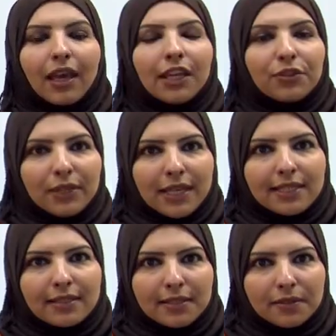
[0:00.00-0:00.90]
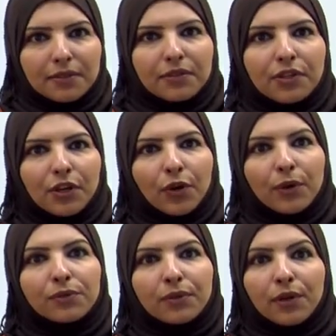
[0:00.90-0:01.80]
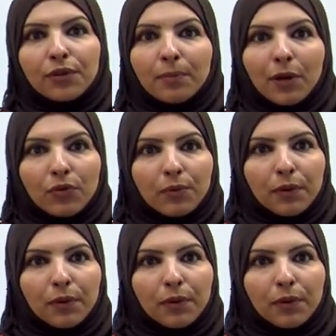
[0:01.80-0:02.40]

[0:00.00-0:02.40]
In today's lesson, you are going to learn about the